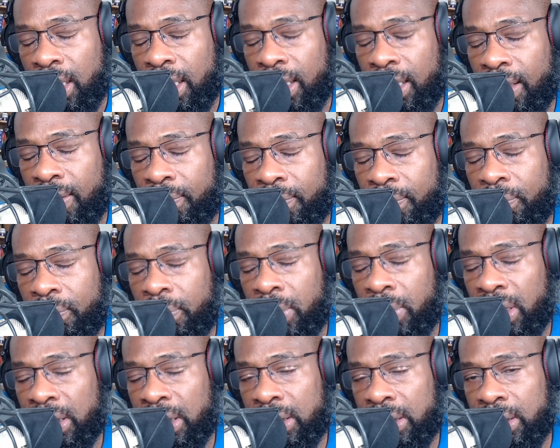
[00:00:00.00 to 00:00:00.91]
Um,
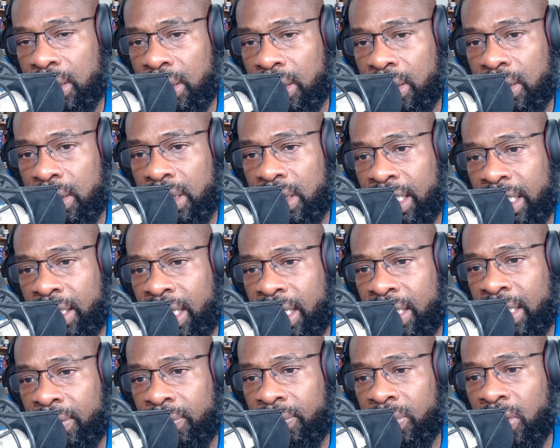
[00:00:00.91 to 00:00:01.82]
but uh, yeah,
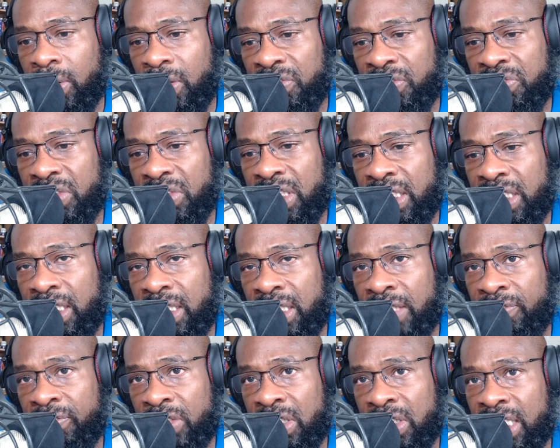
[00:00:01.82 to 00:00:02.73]
I don't know if
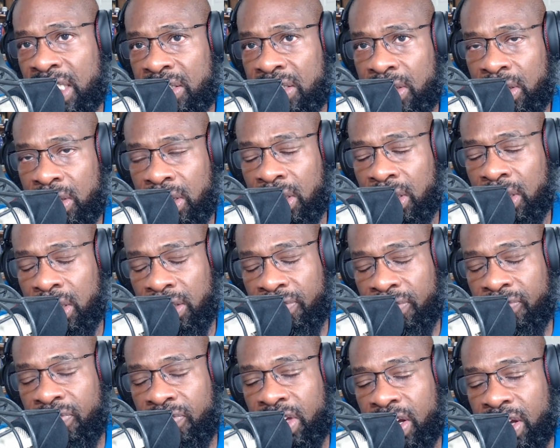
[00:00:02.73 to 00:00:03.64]
if it's necessarily
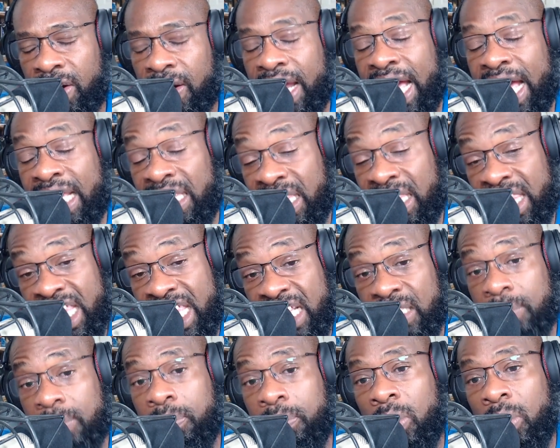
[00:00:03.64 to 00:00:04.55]
fair at
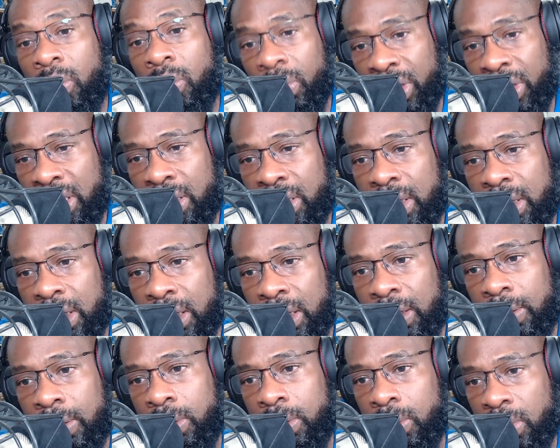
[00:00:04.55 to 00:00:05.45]
this point
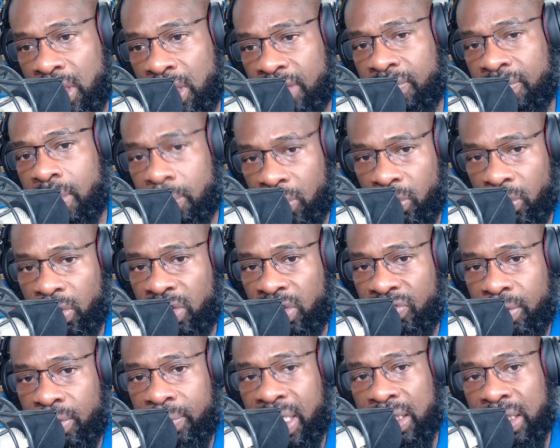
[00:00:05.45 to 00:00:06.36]
to give them
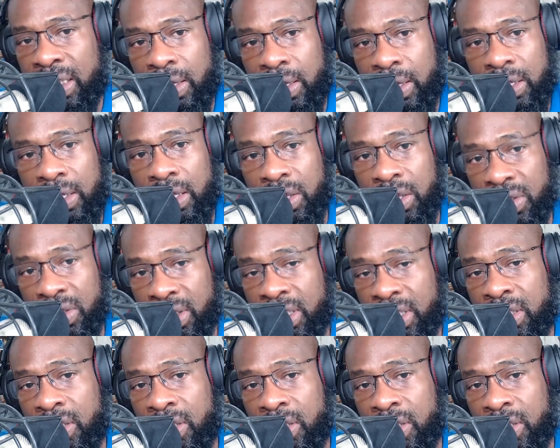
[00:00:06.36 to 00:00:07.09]
grief about the decision.